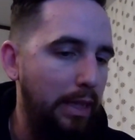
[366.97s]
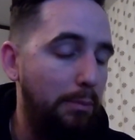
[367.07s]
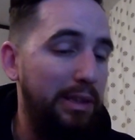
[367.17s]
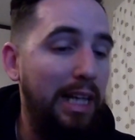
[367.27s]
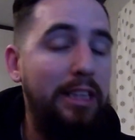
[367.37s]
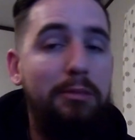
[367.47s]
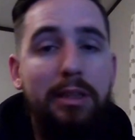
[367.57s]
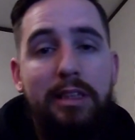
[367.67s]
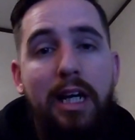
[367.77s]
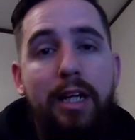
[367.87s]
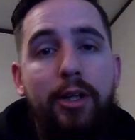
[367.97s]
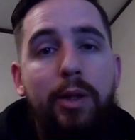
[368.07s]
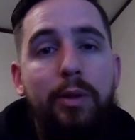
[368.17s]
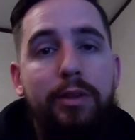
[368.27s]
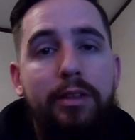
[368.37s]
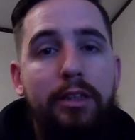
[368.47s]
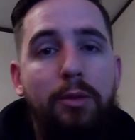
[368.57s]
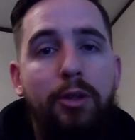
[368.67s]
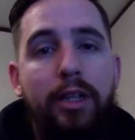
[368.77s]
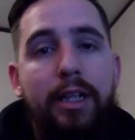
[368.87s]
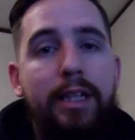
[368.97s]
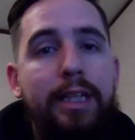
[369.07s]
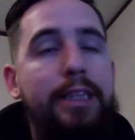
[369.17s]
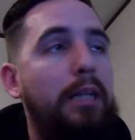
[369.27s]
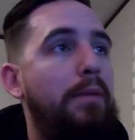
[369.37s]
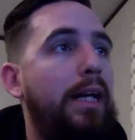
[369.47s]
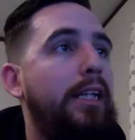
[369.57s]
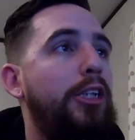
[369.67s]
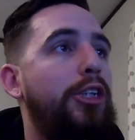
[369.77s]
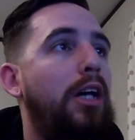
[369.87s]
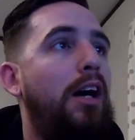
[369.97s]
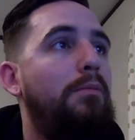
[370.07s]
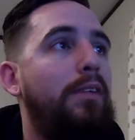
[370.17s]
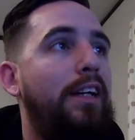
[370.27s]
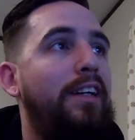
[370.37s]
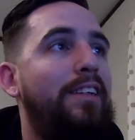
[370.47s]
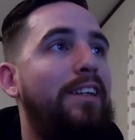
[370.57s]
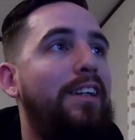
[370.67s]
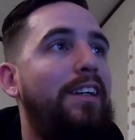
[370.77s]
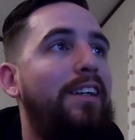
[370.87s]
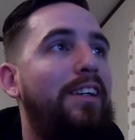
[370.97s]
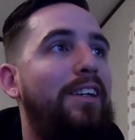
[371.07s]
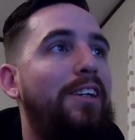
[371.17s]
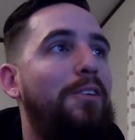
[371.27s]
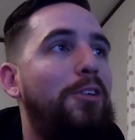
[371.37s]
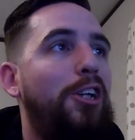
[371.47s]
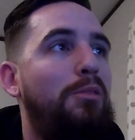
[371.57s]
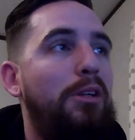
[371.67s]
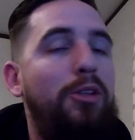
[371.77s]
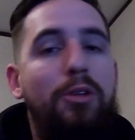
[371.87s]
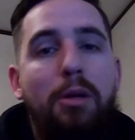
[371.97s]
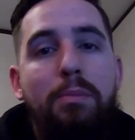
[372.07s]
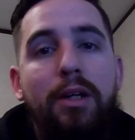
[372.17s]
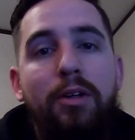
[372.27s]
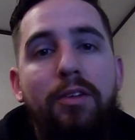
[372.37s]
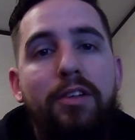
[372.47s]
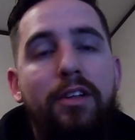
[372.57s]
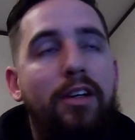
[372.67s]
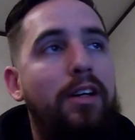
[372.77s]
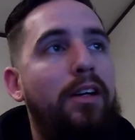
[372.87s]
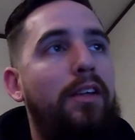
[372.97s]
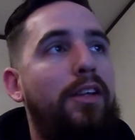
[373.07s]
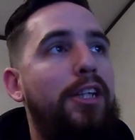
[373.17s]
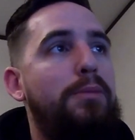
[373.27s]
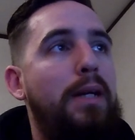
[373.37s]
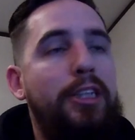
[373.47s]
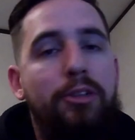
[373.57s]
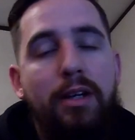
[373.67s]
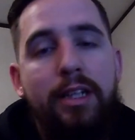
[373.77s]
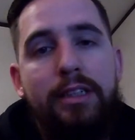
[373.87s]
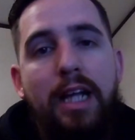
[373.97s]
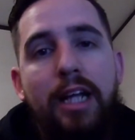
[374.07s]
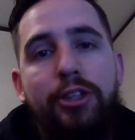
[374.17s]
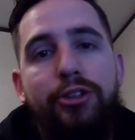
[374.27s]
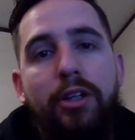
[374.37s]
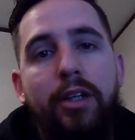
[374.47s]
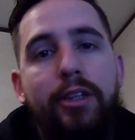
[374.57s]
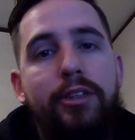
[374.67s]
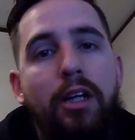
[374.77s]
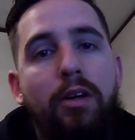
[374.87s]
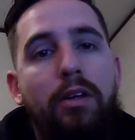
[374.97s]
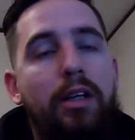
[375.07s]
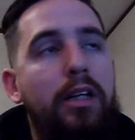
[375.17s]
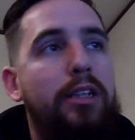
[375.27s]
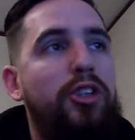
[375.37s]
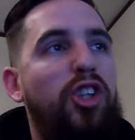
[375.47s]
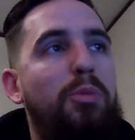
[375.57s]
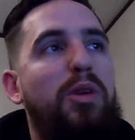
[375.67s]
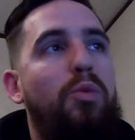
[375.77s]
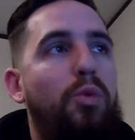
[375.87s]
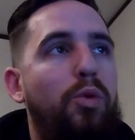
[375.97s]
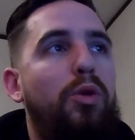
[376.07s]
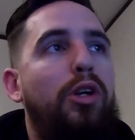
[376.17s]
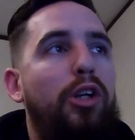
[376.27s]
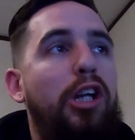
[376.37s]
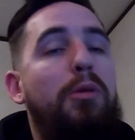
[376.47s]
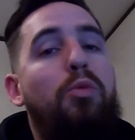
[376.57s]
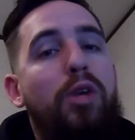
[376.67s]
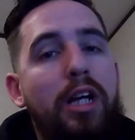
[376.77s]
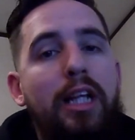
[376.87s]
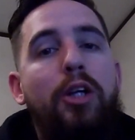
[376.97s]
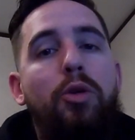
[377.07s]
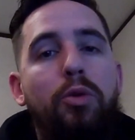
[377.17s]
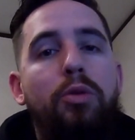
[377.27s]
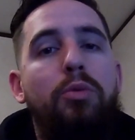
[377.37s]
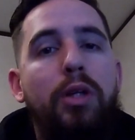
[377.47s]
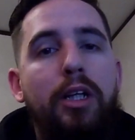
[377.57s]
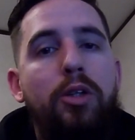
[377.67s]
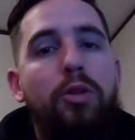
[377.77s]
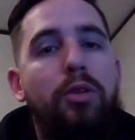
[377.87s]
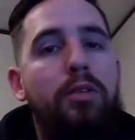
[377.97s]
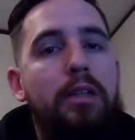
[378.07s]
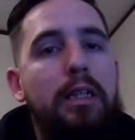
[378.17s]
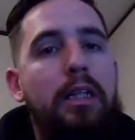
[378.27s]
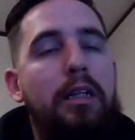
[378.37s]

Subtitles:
But that's some exciting news that we're going to get DJ back in the shop, and we're going to be doing a build that's based around his dad's truck. So it's going to be really cool, really cool.